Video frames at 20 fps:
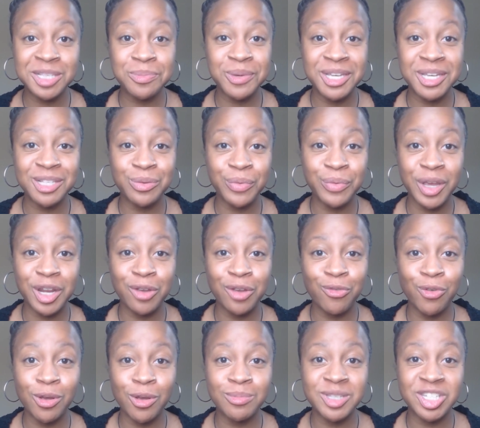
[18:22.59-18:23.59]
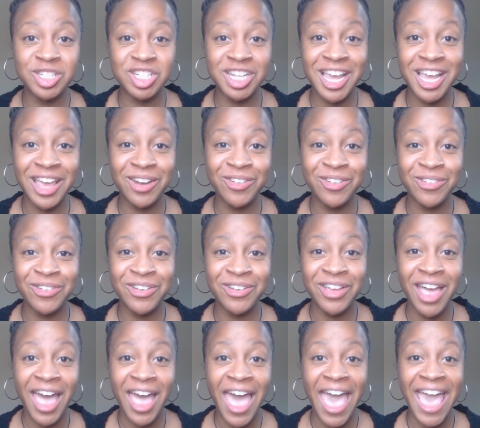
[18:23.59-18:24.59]
B's Reading Room's channel.
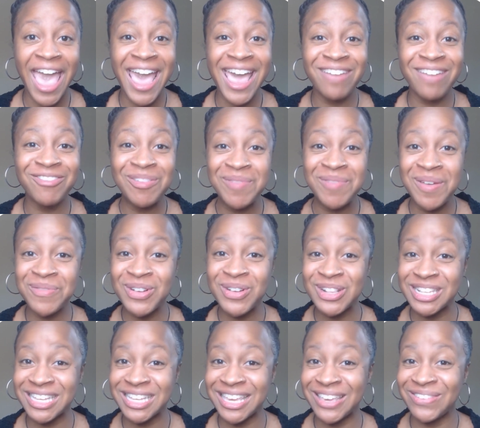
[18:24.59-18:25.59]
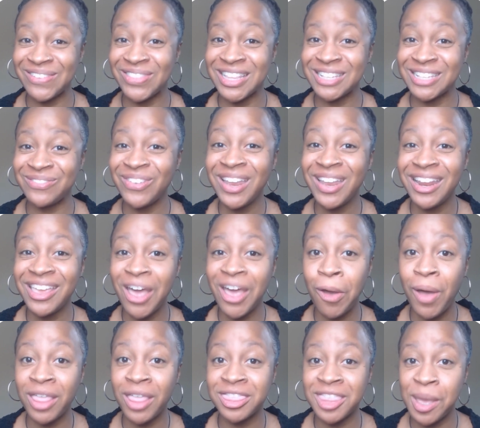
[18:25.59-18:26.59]
And remember to give this video
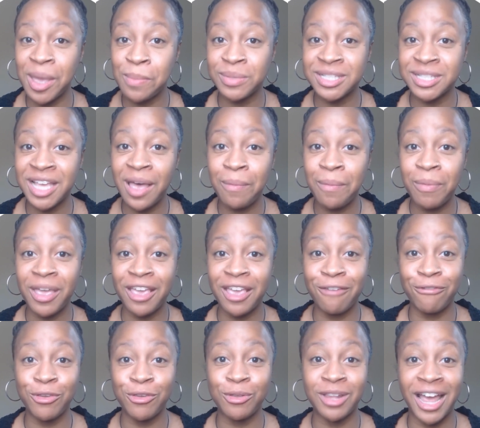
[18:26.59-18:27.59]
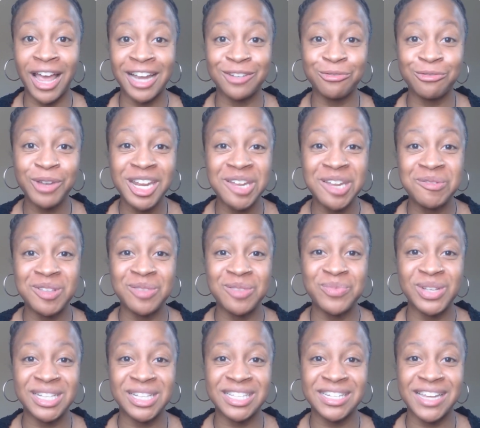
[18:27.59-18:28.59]
a thumbs up if you liked reading with
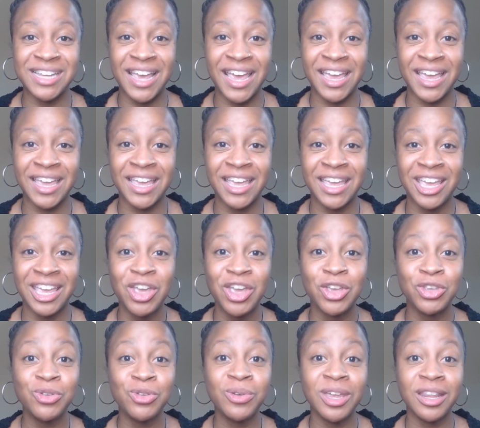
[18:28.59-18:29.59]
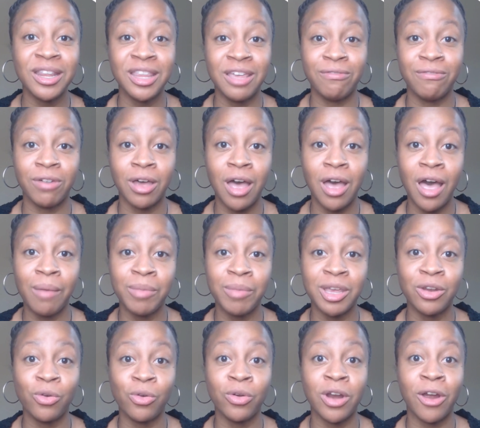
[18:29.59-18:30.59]
me today. You can leave a comment
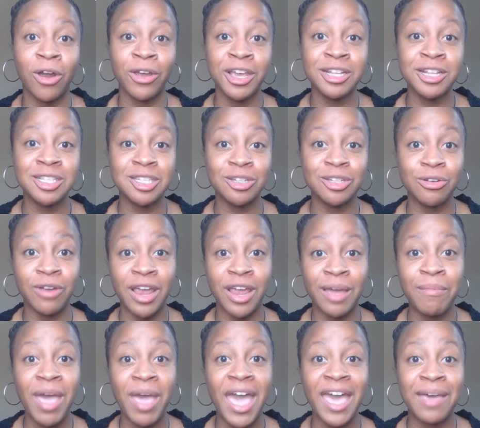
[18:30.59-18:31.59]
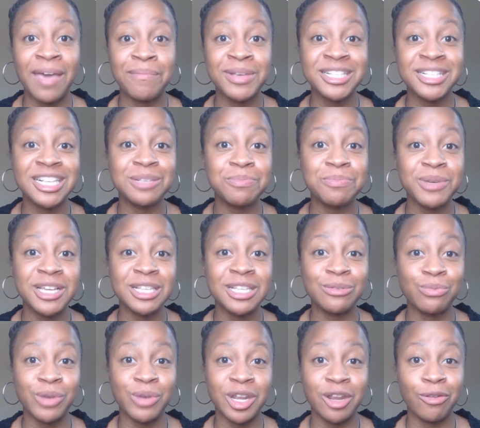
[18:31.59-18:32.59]
on our Instagram at Mrs. B's
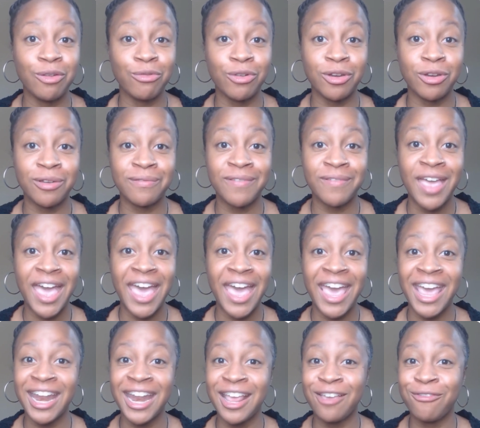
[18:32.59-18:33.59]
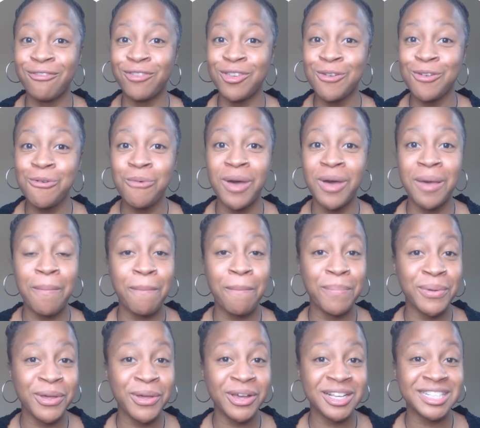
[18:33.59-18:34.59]
Reading Room. And if you want
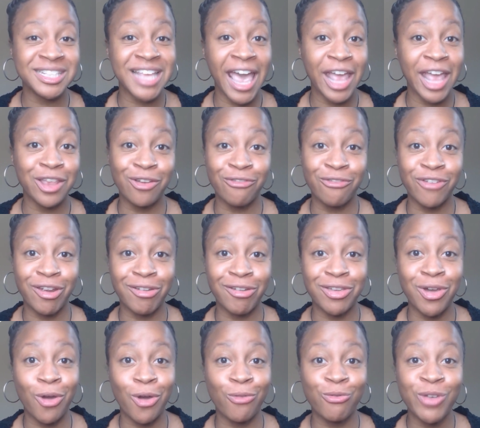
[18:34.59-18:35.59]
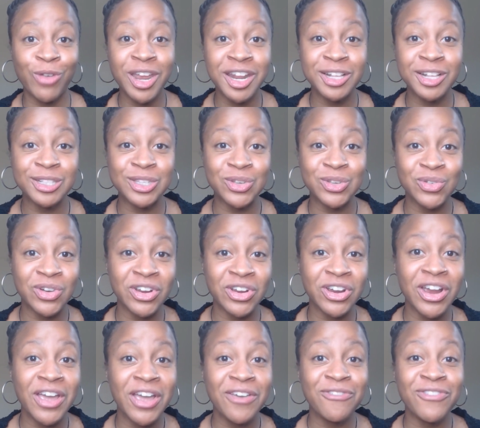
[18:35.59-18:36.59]
books and your very own reading tutor,
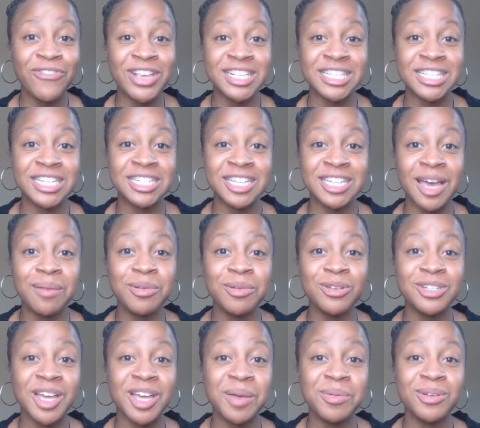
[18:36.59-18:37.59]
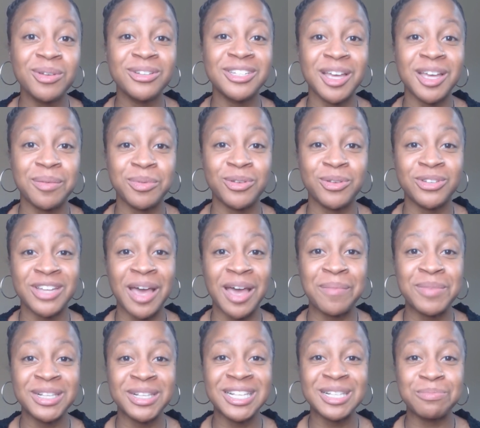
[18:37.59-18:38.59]
visit
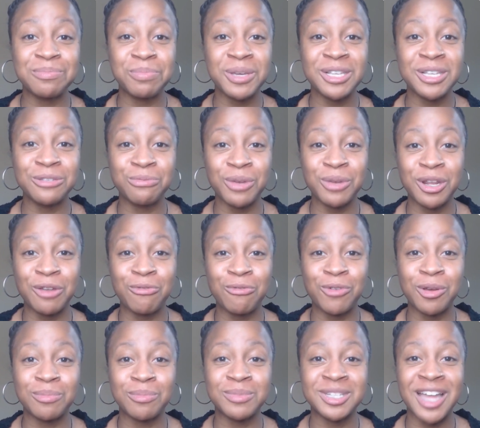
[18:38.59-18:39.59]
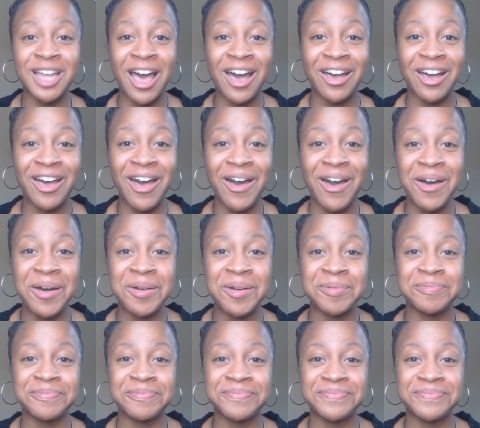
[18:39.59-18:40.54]
www.mrsbsreadingroom.com.